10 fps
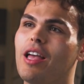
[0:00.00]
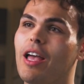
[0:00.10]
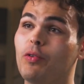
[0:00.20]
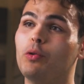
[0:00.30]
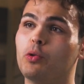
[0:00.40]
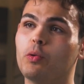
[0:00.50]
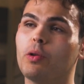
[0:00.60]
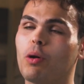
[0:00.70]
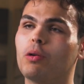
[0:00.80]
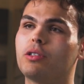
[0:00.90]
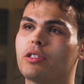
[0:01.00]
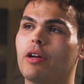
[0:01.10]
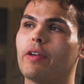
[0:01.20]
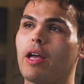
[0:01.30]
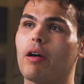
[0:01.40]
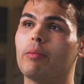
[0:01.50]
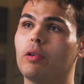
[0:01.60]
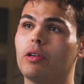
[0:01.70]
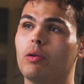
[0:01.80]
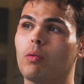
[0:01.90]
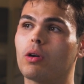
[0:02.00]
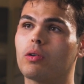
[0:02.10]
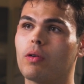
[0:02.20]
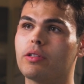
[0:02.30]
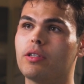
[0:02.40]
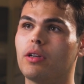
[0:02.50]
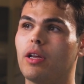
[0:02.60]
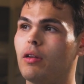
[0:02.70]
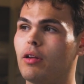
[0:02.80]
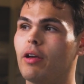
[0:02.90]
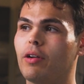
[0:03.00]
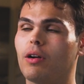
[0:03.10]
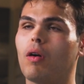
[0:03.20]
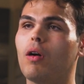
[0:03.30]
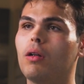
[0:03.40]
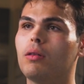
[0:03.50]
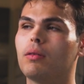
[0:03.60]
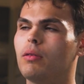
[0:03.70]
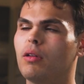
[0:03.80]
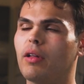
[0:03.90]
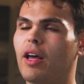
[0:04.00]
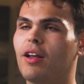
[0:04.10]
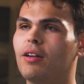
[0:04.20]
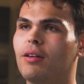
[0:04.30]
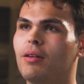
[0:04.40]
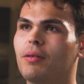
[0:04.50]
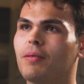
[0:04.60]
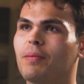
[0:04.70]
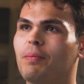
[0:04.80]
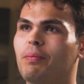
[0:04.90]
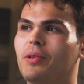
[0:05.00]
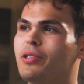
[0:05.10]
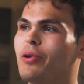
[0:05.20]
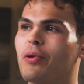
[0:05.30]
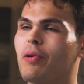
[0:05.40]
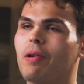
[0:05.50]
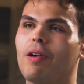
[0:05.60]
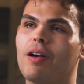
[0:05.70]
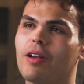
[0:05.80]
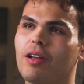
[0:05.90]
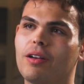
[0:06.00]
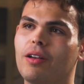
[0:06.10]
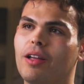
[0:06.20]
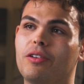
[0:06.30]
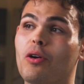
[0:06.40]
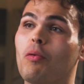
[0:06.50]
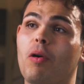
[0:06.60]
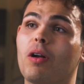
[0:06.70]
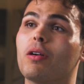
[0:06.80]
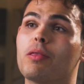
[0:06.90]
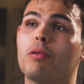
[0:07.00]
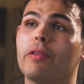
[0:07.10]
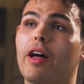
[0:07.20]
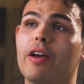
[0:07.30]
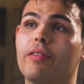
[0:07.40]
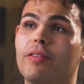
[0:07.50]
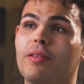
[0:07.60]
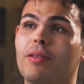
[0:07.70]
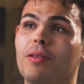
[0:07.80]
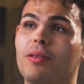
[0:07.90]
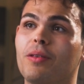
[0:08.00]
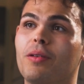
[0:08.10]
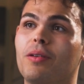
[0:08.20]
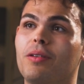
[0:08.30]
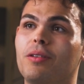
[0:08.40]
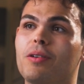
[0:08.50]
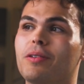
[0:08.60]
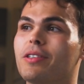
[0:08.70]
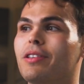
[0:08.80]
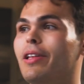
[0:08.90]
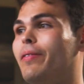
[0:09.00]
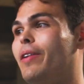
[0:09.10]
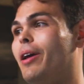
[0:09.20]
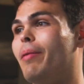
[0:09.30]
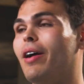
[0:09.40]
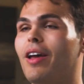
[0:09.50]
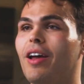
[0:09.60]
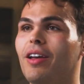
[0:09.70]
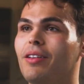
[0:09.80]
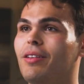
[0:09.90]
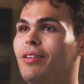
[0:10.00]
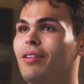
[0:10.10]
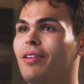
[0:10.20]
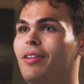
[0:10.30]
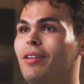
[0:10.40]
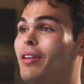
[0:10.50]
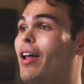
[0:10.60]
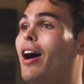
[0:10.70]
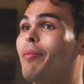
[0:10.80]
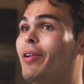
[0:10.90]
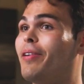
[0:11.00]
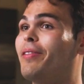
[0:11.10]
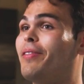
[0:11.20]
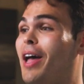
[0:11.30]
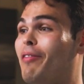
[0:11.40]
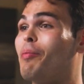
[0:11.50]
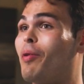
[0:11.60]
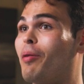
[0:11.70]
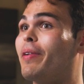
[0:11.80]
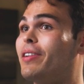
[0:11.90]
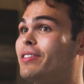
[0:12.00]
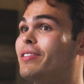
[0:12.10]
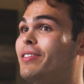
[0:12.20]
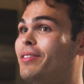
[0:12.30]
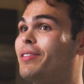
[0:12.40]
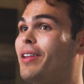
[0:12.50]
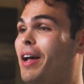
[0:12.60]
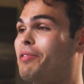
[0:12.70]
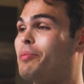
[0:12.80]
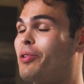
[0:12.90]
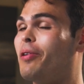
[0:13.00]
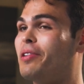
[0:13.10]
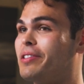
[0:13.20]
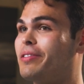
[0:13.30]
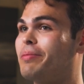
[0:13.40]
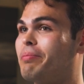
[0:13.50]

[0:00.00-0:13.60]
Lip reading: If you truly hold yourself accountable and you work towards it and you give it your all, you'll get it. There's no going around it. And don't wander through life. Don't just live day by day. Nah, bro. Have a purpose. Have some goals.